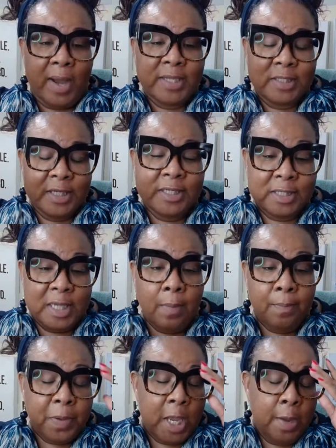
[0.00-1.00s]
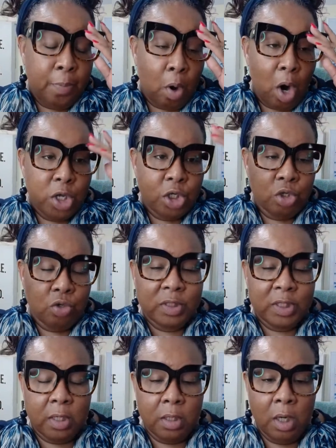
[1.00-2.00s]
I see some people are
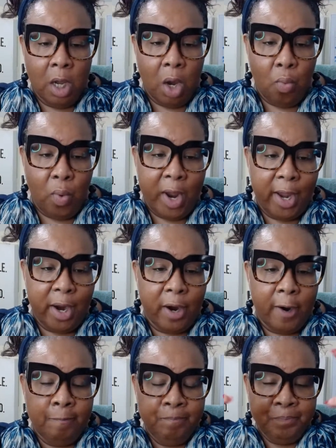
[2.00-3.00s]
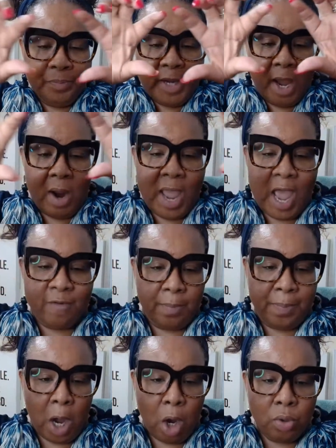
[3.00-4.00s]
using where they'll have a
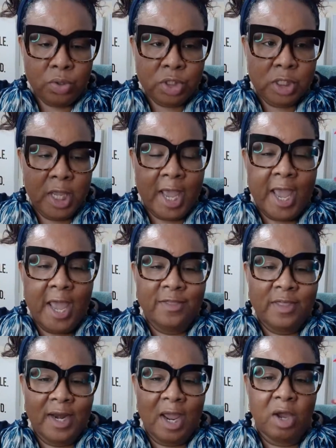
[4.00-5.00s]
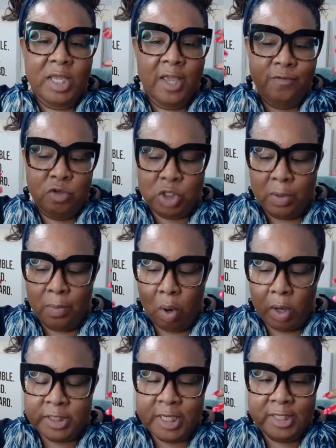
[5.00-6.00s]
post and then they'll give you some more
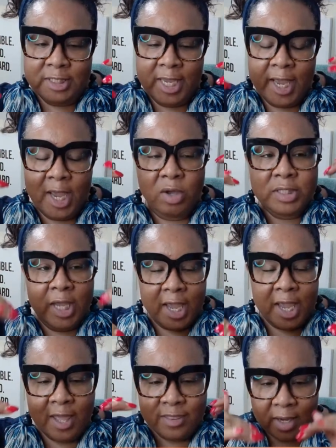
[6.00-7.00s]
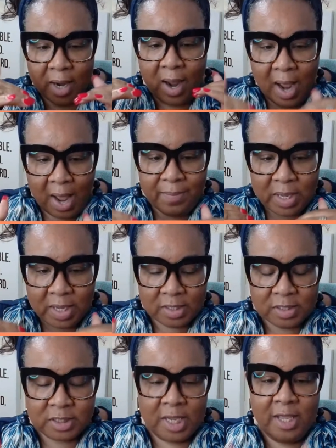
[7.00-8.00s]
details in the
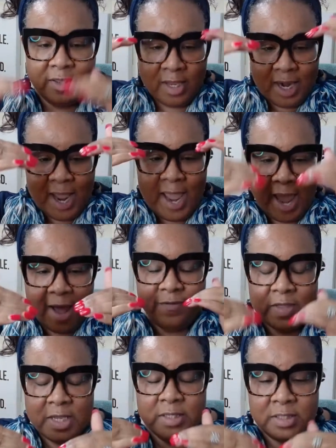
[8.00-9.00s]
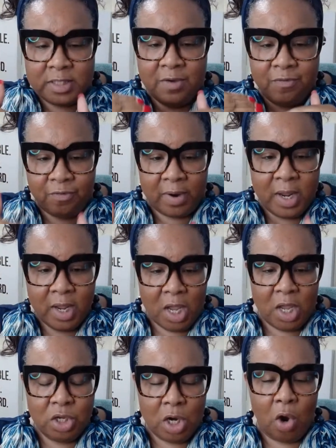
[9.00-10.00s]
comments. And then they have these different,
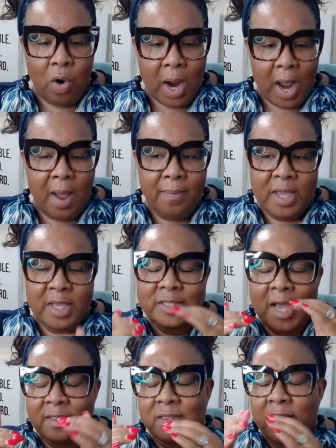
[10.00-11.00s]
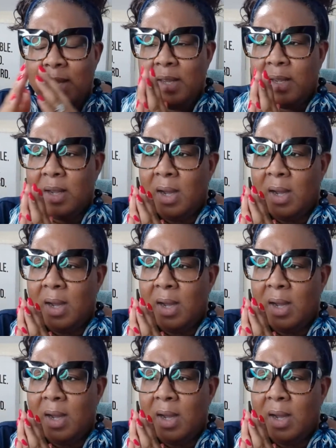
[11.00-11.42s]
comments. I think